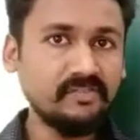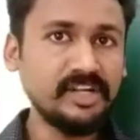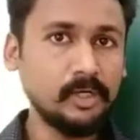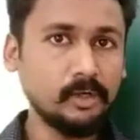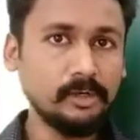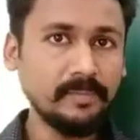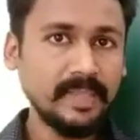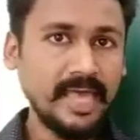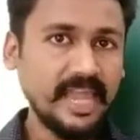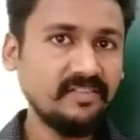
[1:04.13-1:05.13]
window
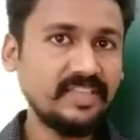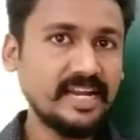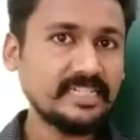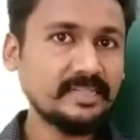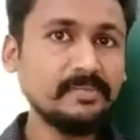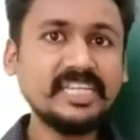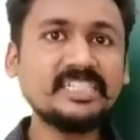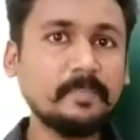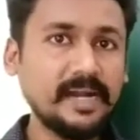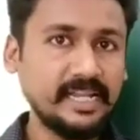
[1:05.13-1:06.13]
and if there are some
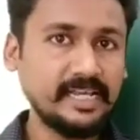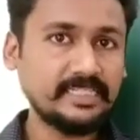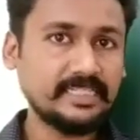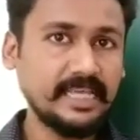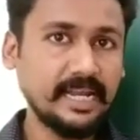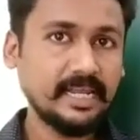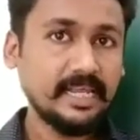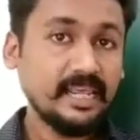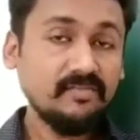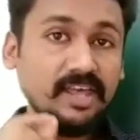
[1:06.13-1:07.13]
dust particles there,
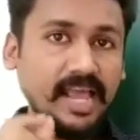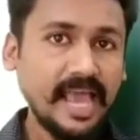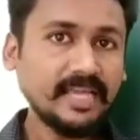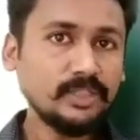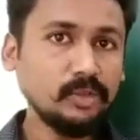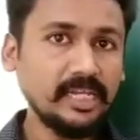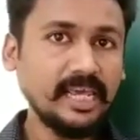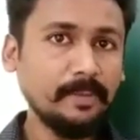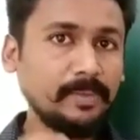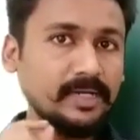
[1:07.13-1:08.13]
we are
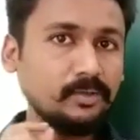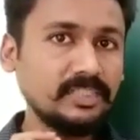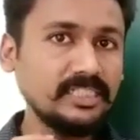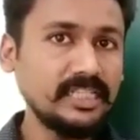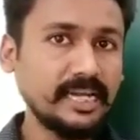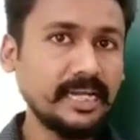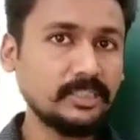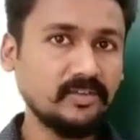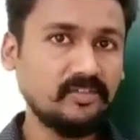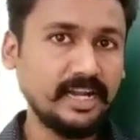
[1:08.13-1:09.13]
actually able to see the
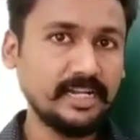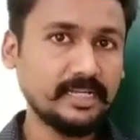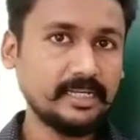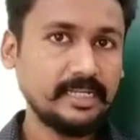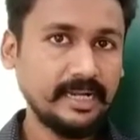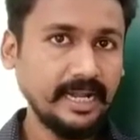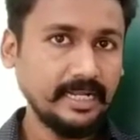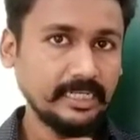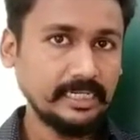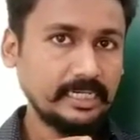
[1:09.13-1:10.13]
rays of light,
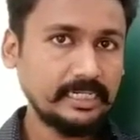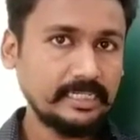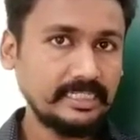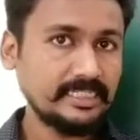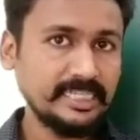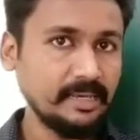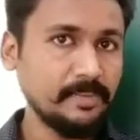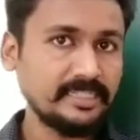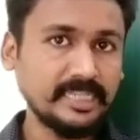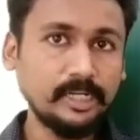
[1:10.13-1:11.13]
right? This is the
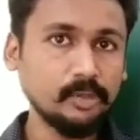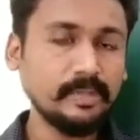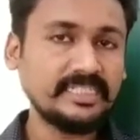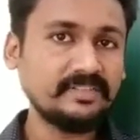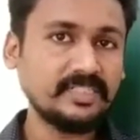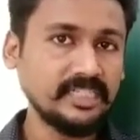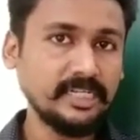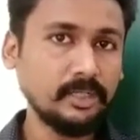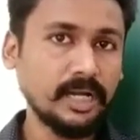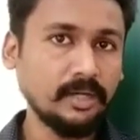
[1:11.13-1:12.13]
image that you must have seen
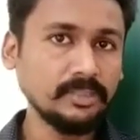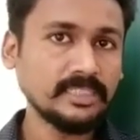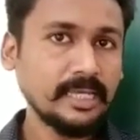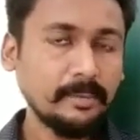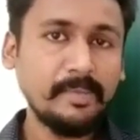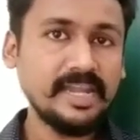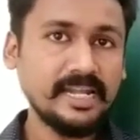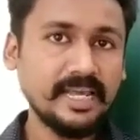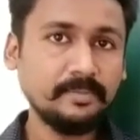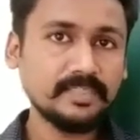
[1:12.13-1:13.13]
in your house
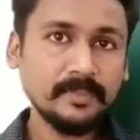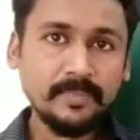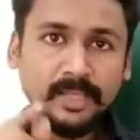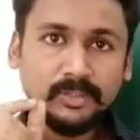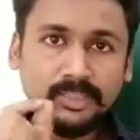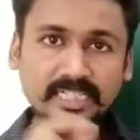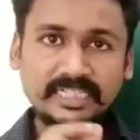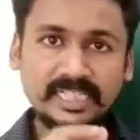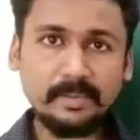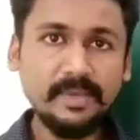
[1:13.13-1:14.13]
many times. So
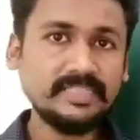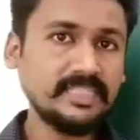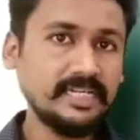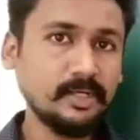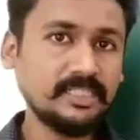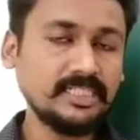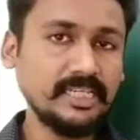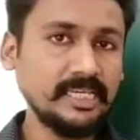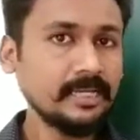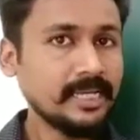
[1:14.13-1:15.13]
this image that you are
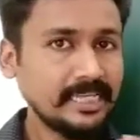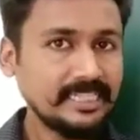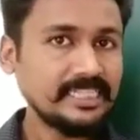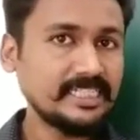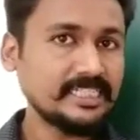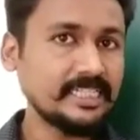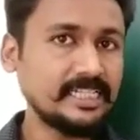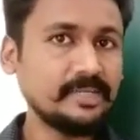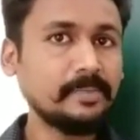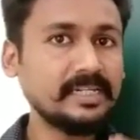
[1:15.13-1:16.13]
seeing, this is
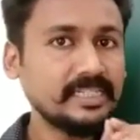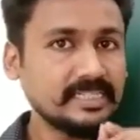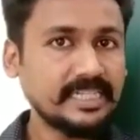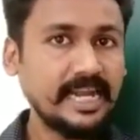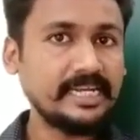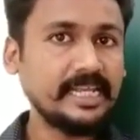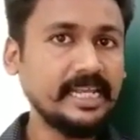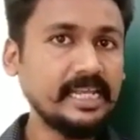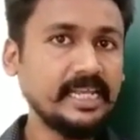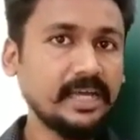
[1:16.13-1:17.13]
nothing but the
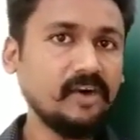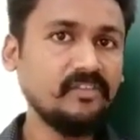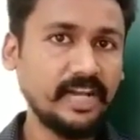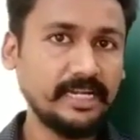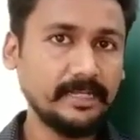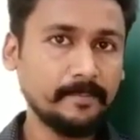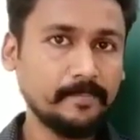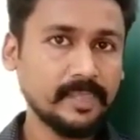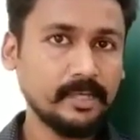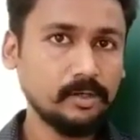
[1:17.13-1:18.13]
scattering of light.
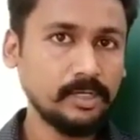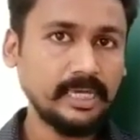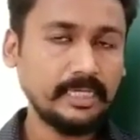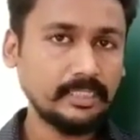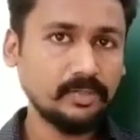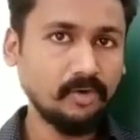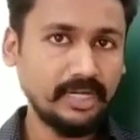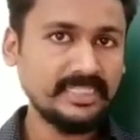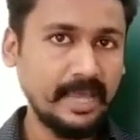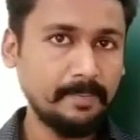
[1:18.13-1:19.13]
Okay,
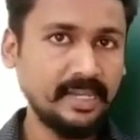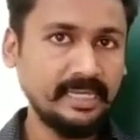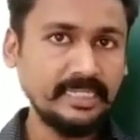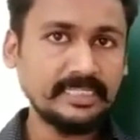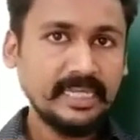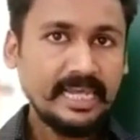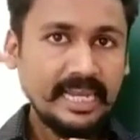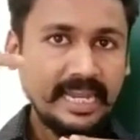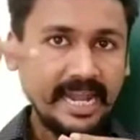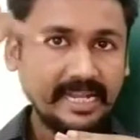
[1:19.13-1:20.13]
what is happening is
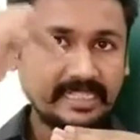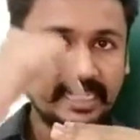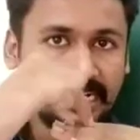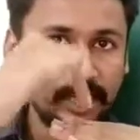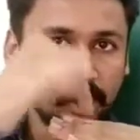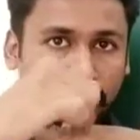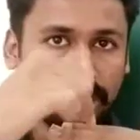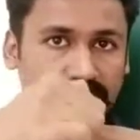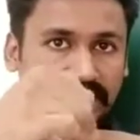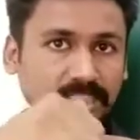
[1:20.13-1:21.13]
light is hitting
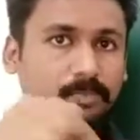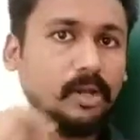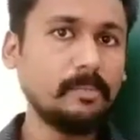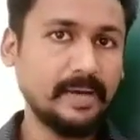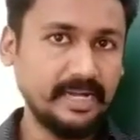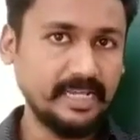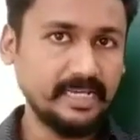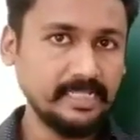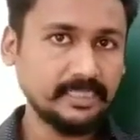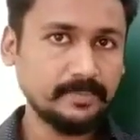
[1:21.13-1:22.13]
all these small
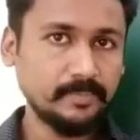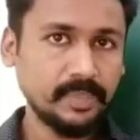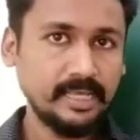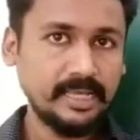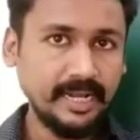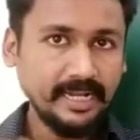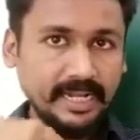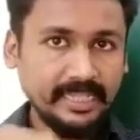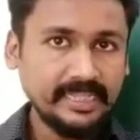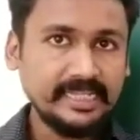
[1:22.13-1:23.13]
particles, right?
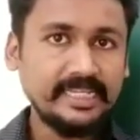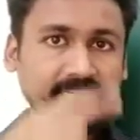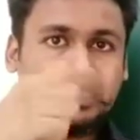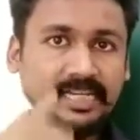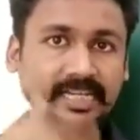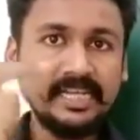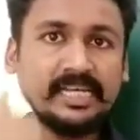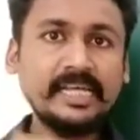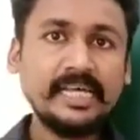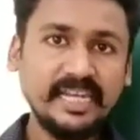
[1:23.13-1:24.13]
And then it is
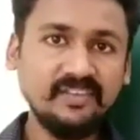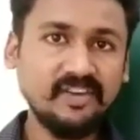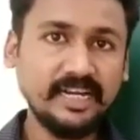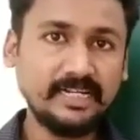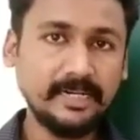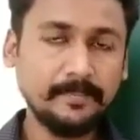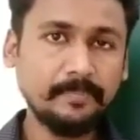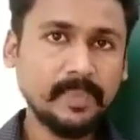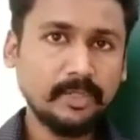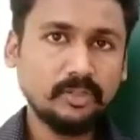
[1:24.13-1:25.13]
getting reflected.
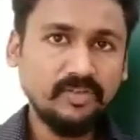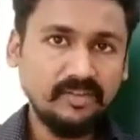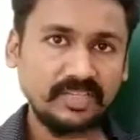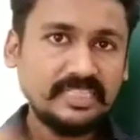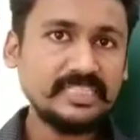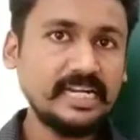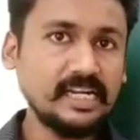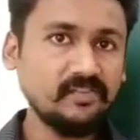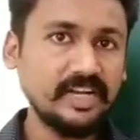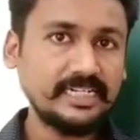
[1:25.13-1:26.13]
So when we see that
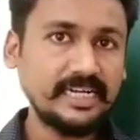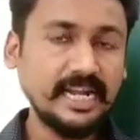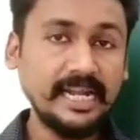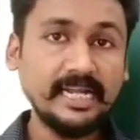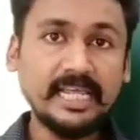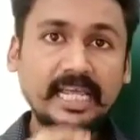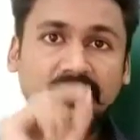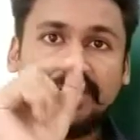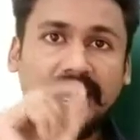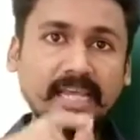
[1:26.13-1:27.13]
reflected
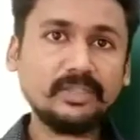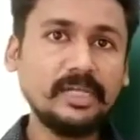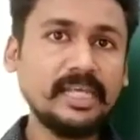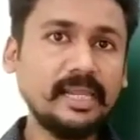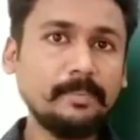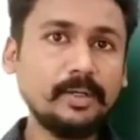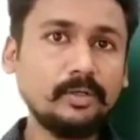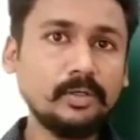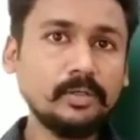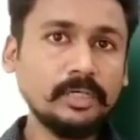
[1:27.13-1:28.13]
light, we are actually
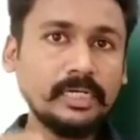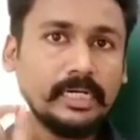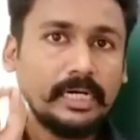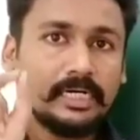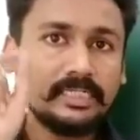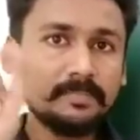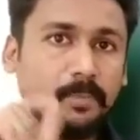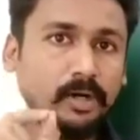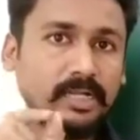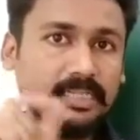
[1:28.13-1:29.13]
able to
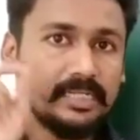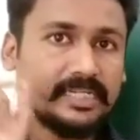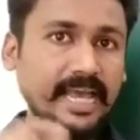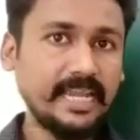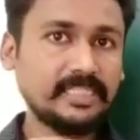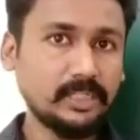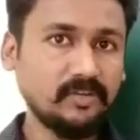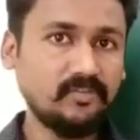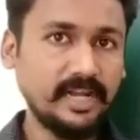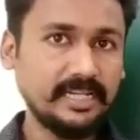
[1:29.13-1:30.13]
spot the direction
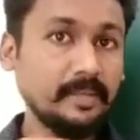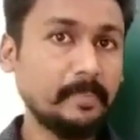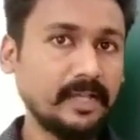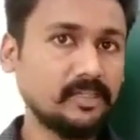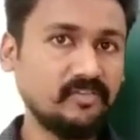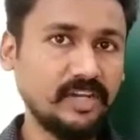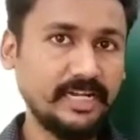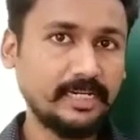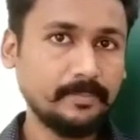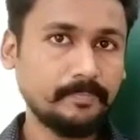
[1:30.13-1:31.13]
of light, the path of light.